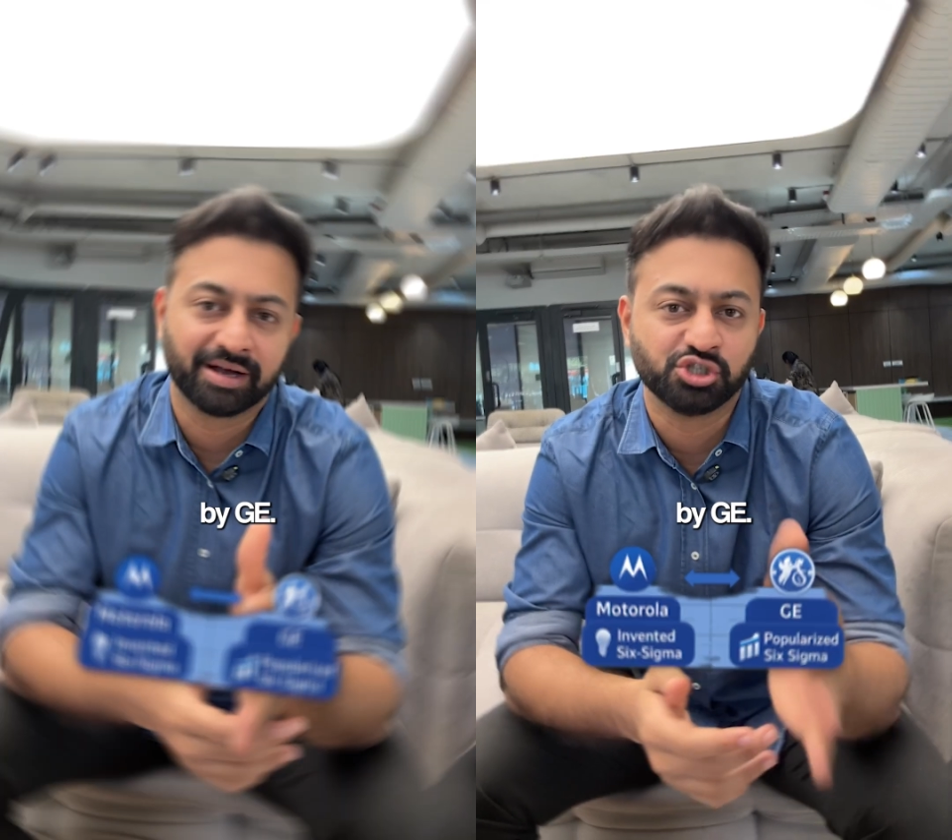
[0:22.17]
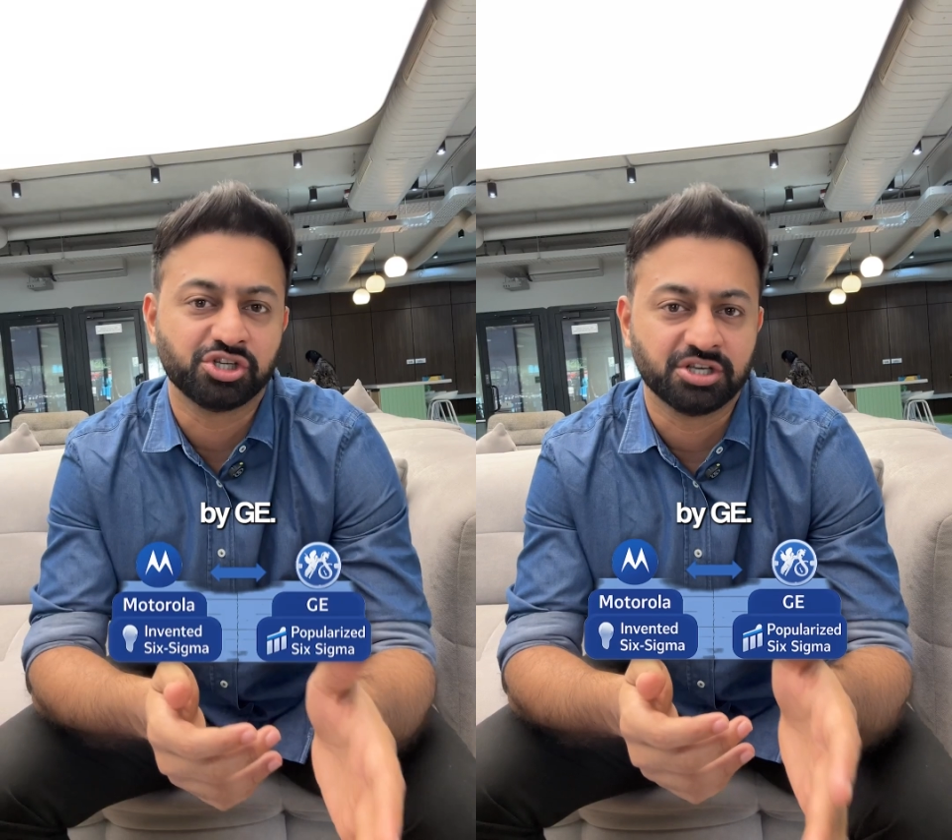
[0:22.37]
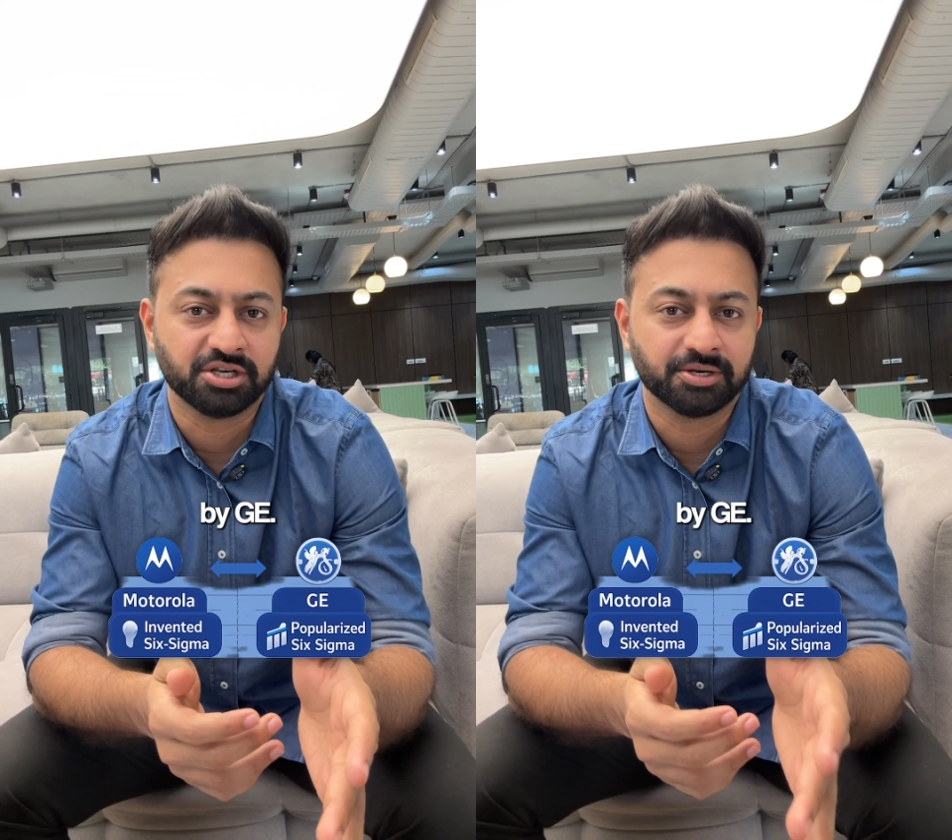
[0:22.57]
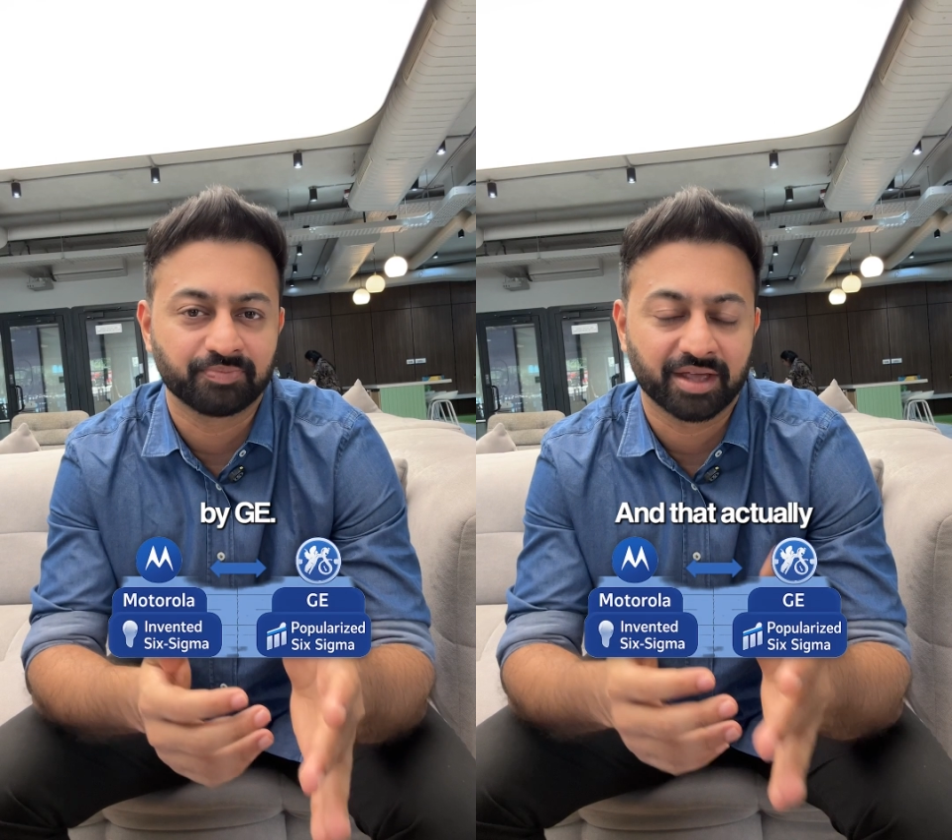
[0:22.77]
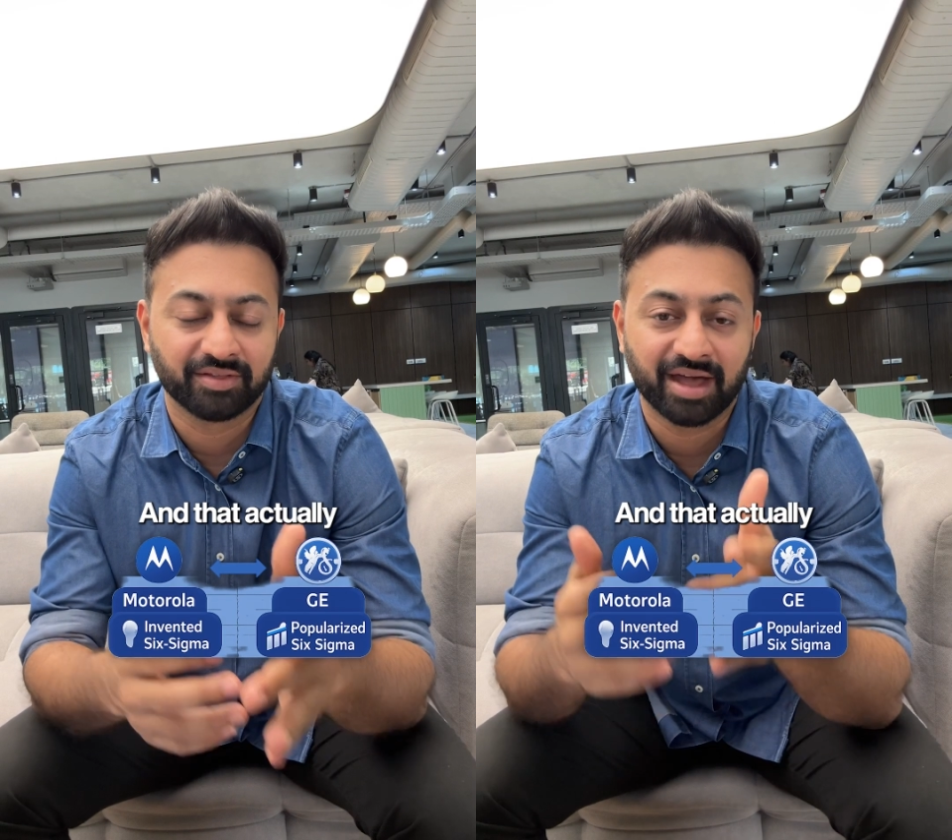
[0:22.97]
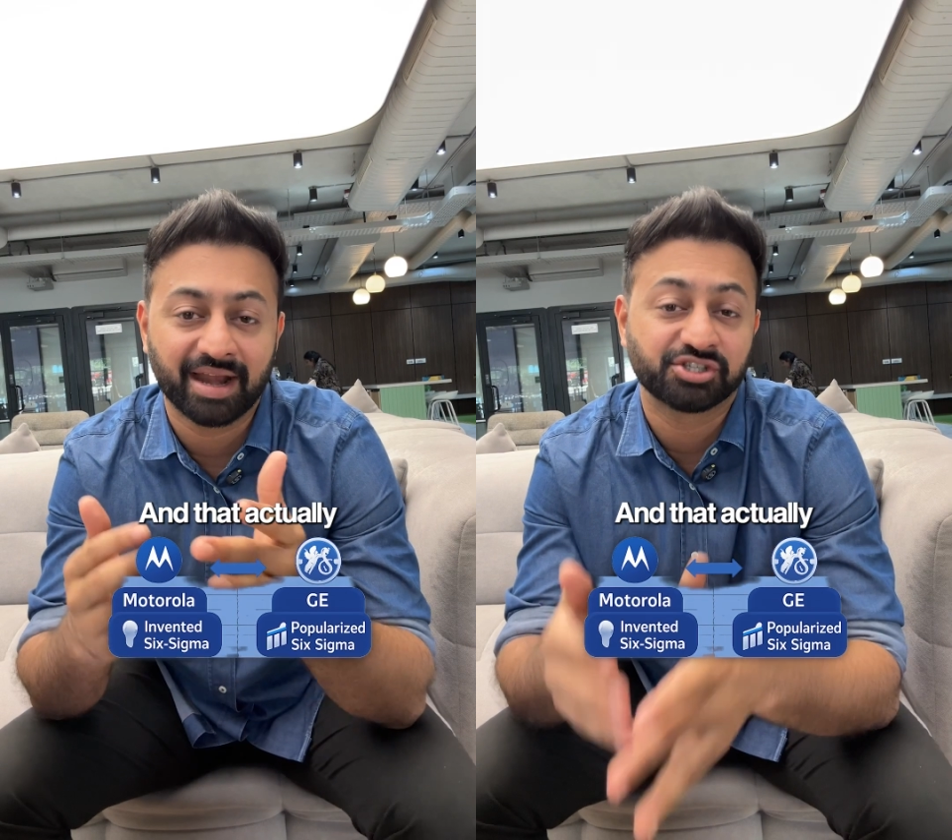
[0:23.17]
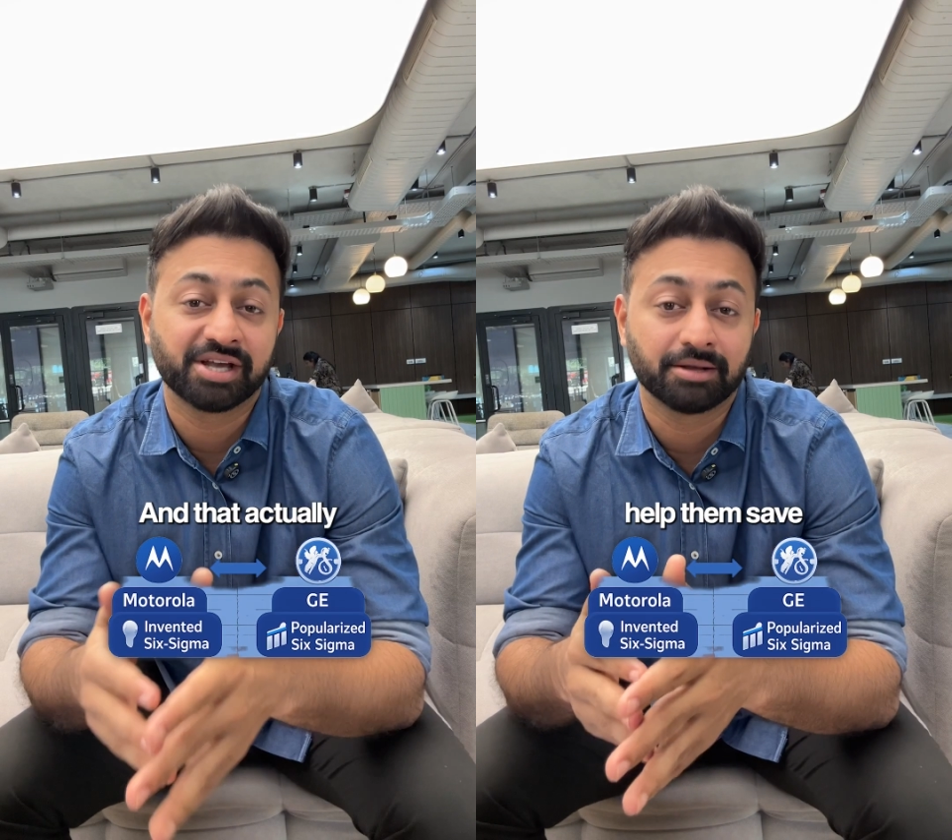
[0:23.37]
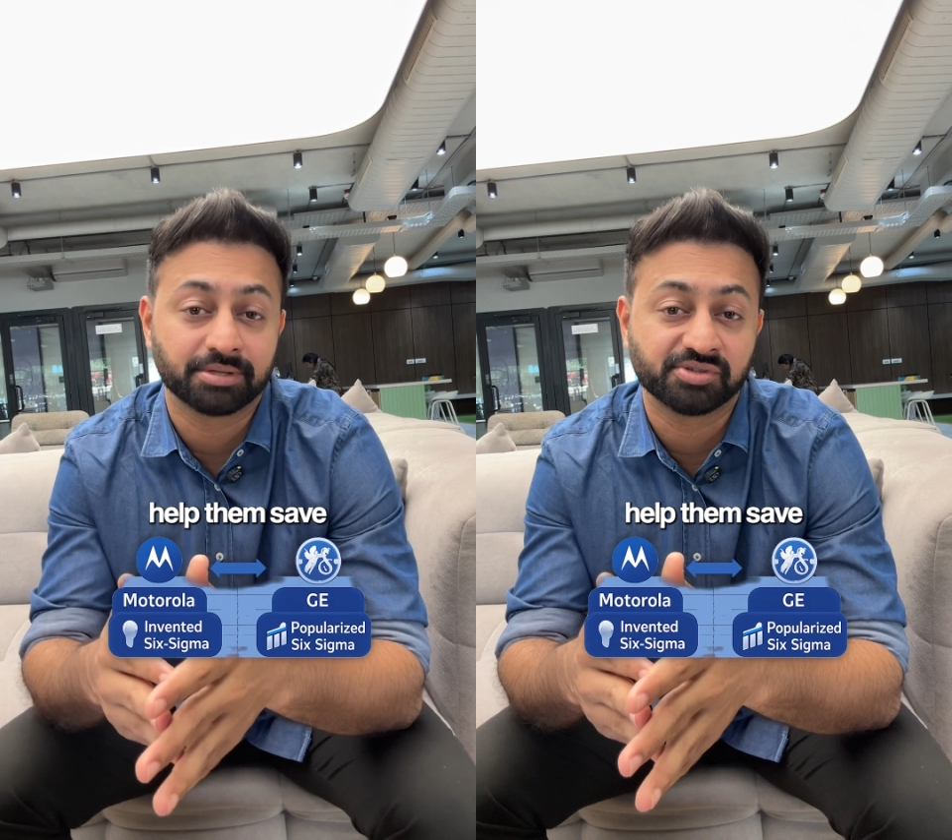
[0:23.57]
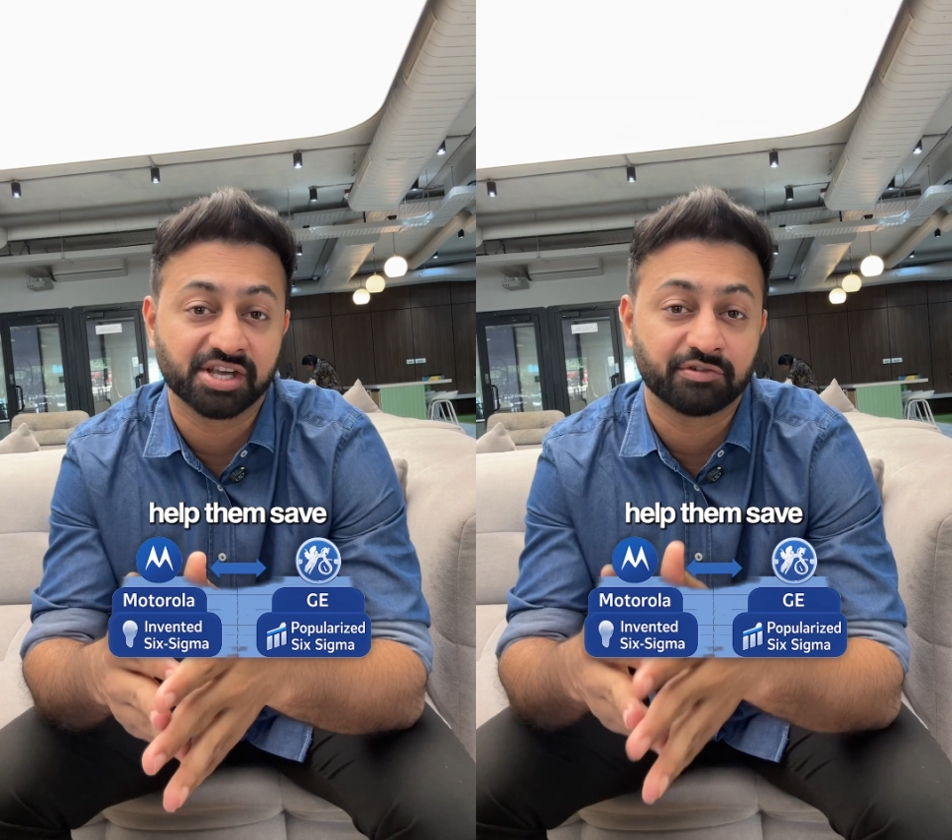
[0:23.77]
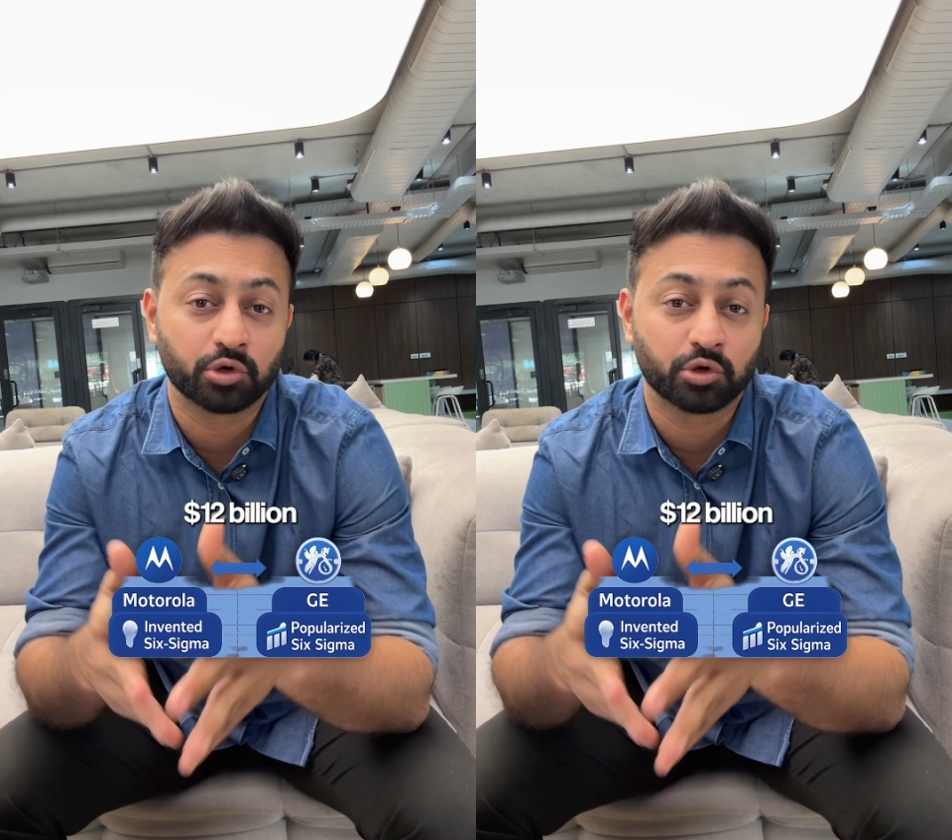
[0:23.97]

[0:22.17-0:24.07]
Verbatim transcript: by GE, and that actually helped them save